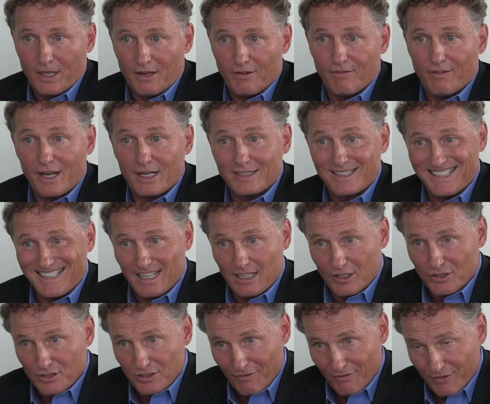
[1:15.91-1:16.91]
In fact, in
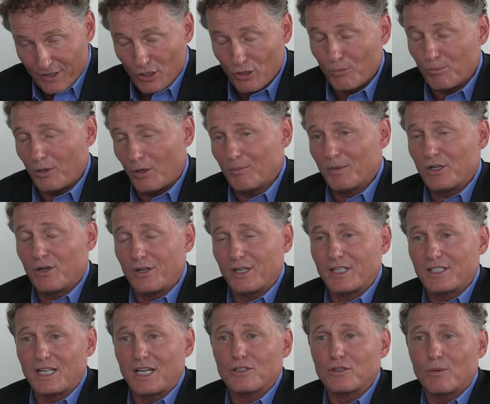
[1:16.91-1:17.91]
a severe
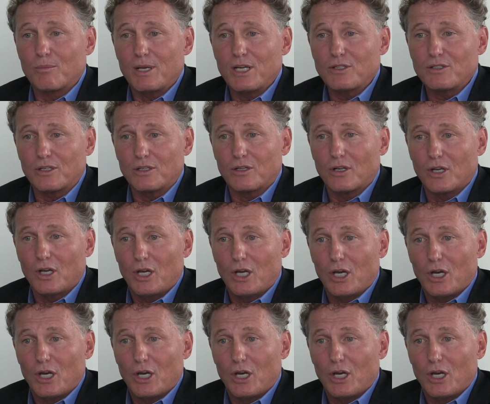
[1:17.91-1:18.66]
pulmonary exacerbation